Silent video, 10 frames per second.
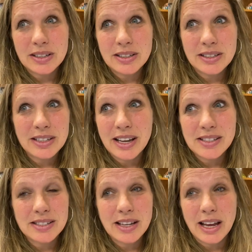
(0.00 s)

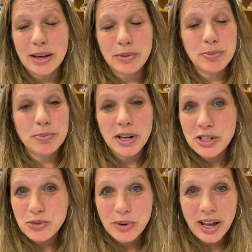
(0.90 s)
Yes, I would
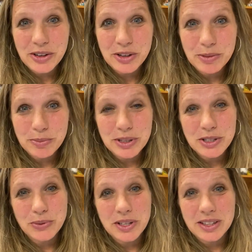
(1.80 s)
much rather be
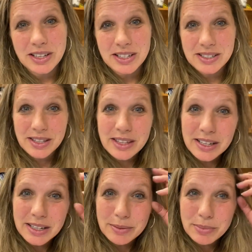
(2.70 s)
doing this
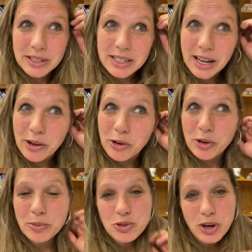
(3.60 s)
than being at
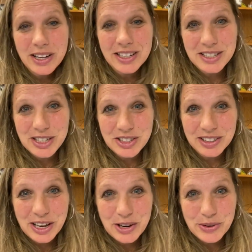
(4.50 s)
home trying to teach a
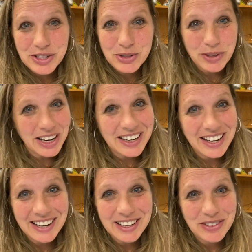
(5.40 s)
language when I
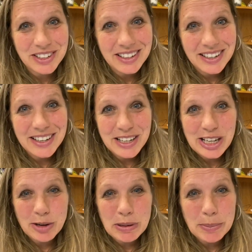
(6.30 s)
can't even
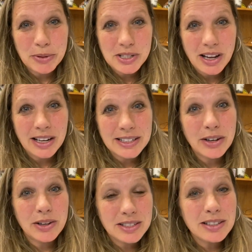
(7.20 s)
hear people talk.
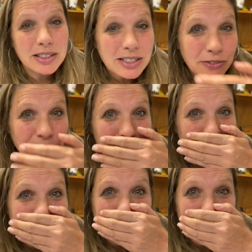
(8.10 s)
Now, it's a little different
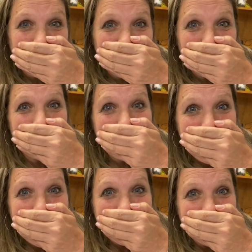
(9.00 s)
when it's muffled with the
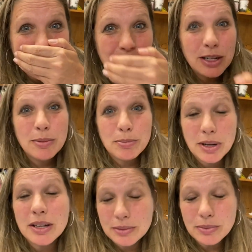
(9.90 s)
mask,
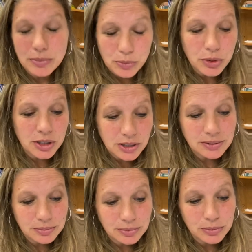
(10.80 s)
but we're
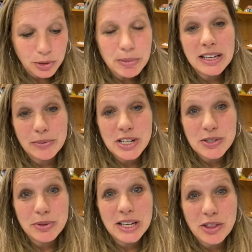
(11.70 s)
making ways.
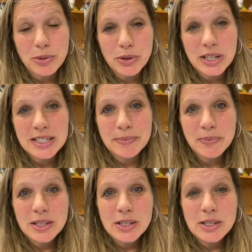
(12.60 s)
We're getting through it.
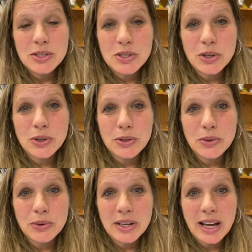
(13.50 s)

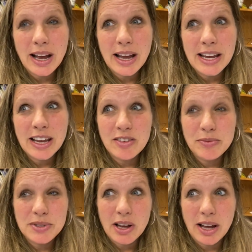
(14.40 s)
So I
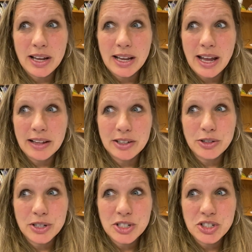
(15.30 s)
have taught at Linden
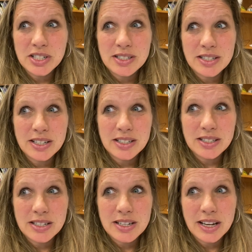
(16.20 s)
Christian
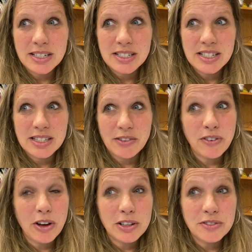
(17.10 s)
since the
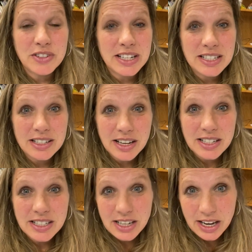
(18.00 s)
fall of
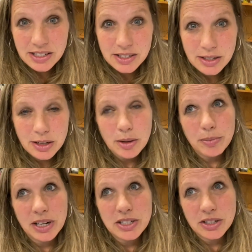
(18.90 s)
1998,
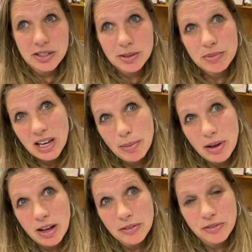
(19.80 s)
but I took some time
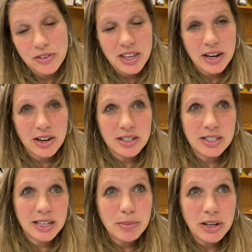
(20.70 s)
off there to
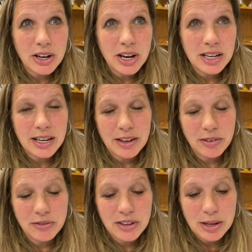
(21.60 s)
get married and have
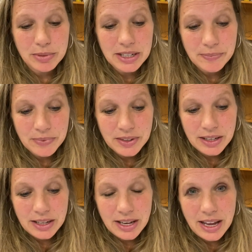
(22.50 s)
a family.
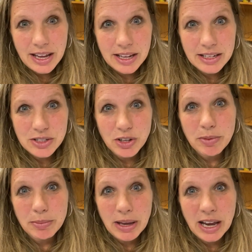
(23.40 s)
And so I've
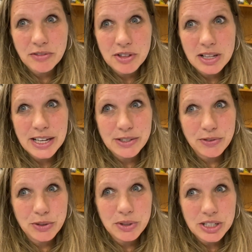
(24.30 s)
been back for the last
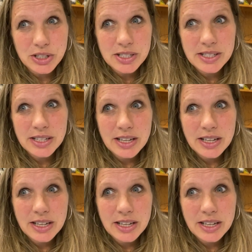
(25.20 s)
few years.